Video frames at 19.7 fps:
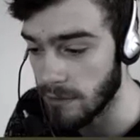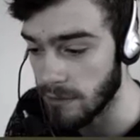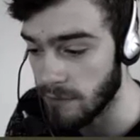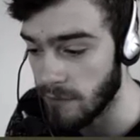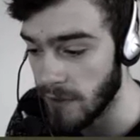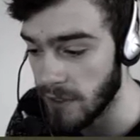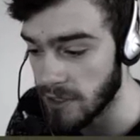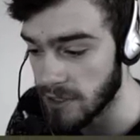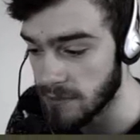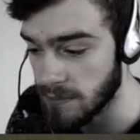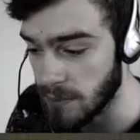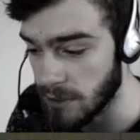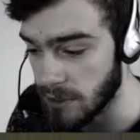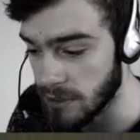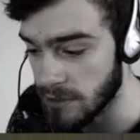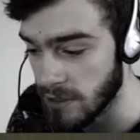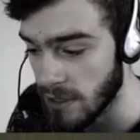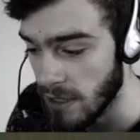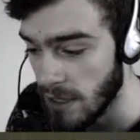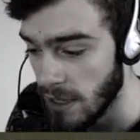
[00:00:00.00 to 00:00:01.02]
fire
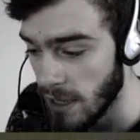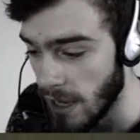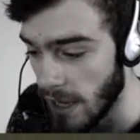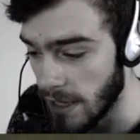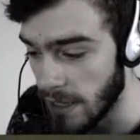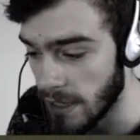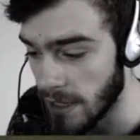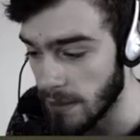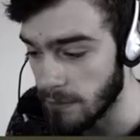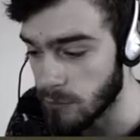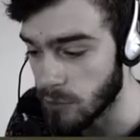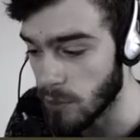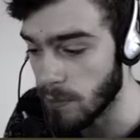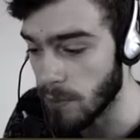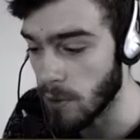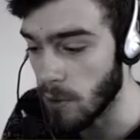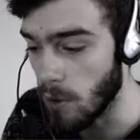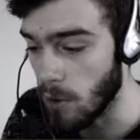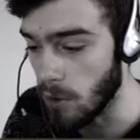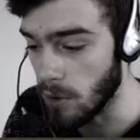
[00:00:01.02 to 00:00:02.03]
spirits, and then I'm
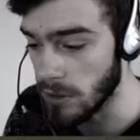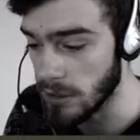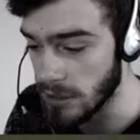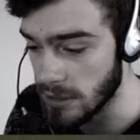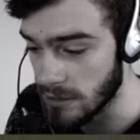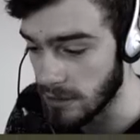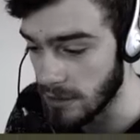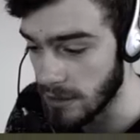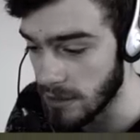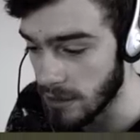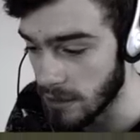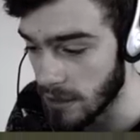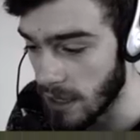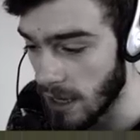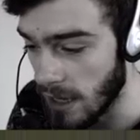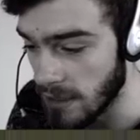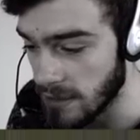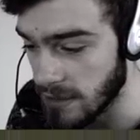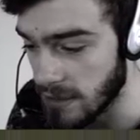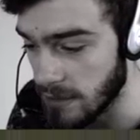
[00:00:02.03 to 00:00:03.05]
dropping all these little
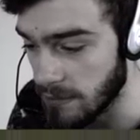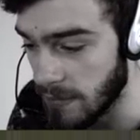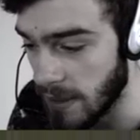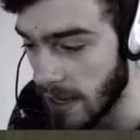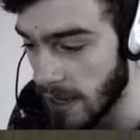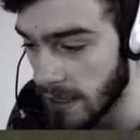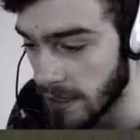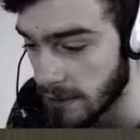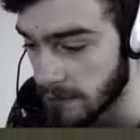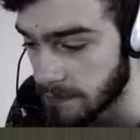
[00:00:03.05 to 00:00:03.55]
guys in the back,